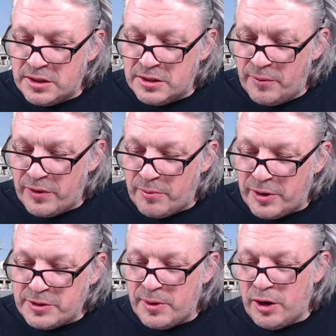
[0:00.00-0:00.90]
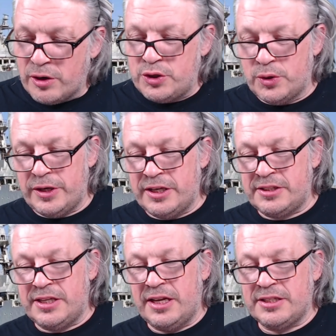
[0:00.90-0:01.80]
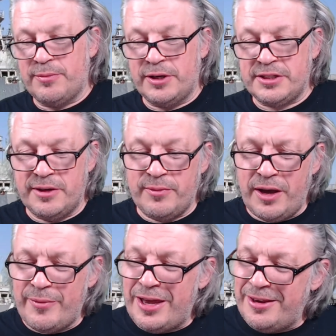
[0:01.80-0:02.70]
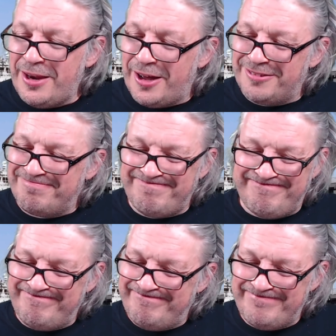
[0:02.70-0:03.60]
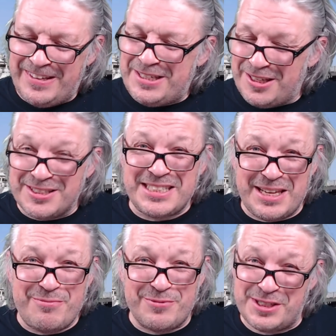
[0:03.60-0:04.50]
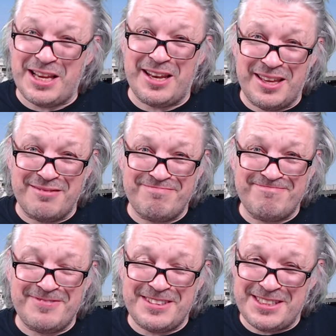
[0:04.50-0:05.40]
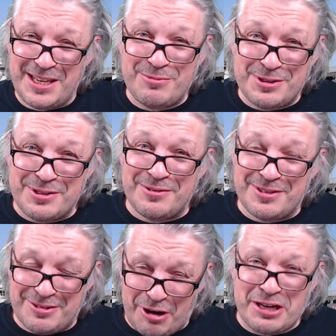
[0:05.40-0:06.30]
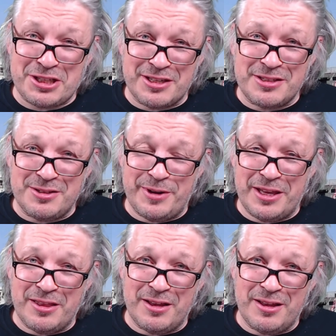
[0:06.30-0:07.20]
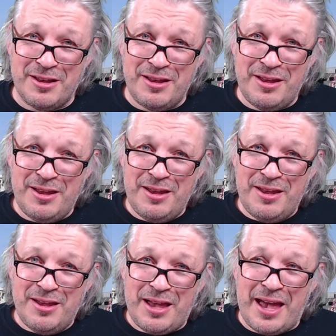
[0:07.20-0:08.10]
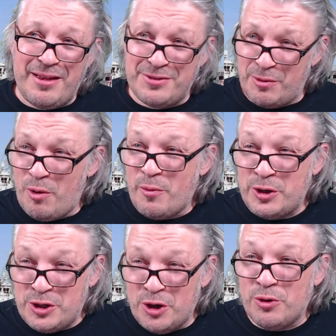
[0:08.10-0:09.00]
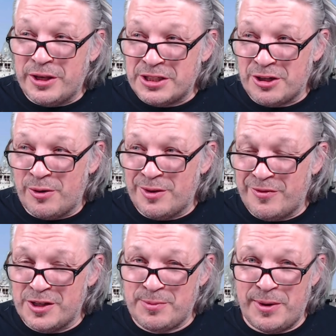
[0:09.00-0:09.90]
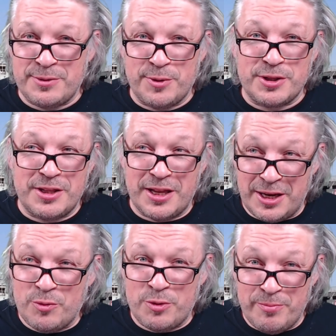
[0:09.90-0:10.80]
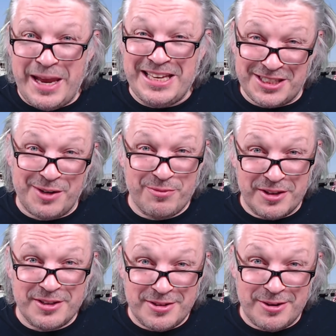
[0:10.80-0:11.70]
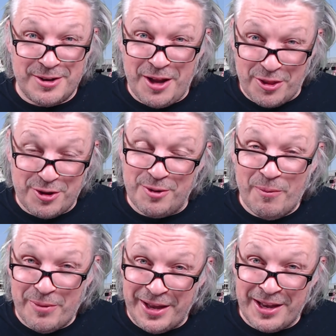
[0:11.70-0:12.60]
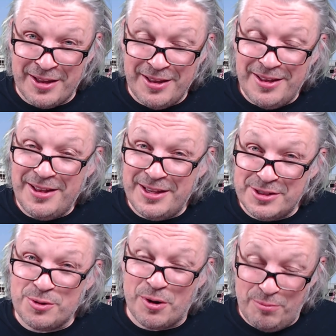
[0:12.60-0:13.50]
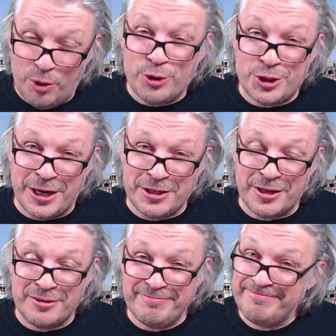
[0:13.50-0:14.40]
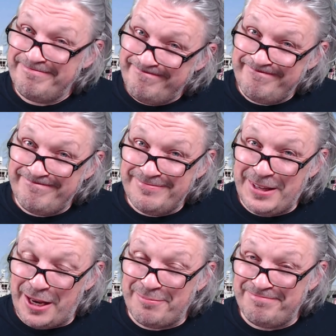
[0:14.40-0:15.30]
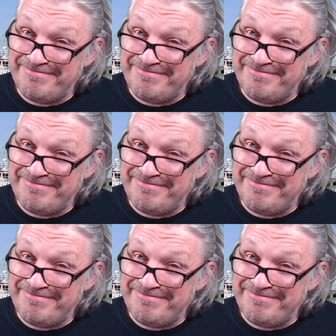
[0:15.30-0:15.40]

Something that brings me a lot of joy, as silly as it might seem. I mean, it does seem silly. It seems tragic to me that someone would do this show in the first place, but that it would mean something to another human being is sort of more tragic, isn't it?